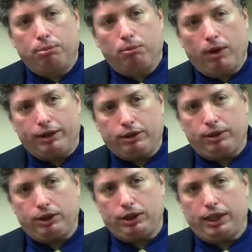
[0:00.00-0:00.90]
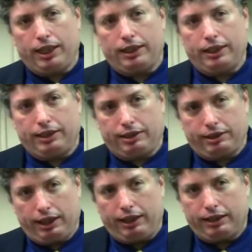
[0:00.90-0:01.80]
What Christianity is
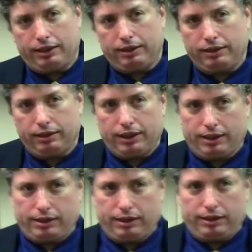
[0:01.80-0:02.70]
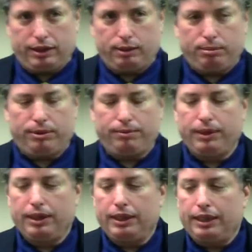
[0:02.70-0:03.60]
saying, as an example,
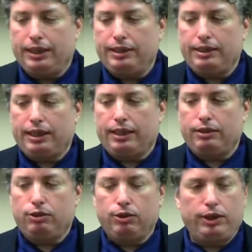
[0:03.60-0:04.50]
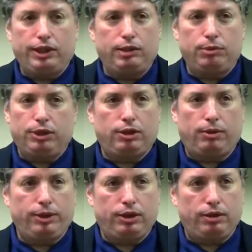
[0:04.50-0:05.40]
is that Judaism was
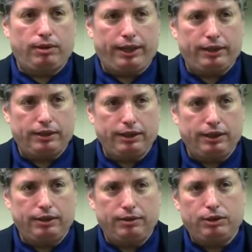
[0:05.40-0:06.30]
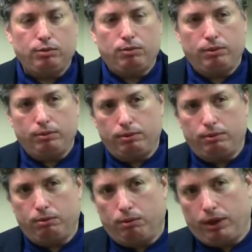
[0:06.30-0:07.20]
always correct, and there is
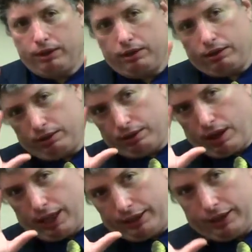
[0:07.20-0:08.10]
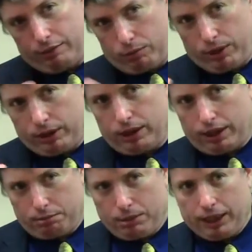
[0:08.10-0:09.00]
one idea of one
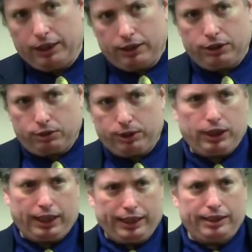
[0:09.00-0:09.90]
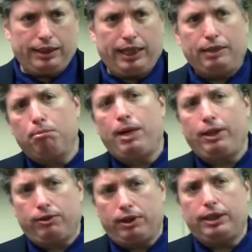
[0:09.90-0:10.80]
God, because Christianity is a
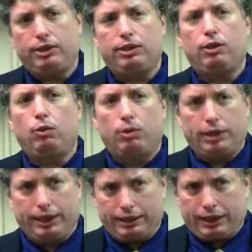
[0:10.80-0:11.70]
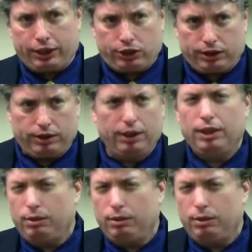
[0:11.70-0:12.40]
monotheistic orientation.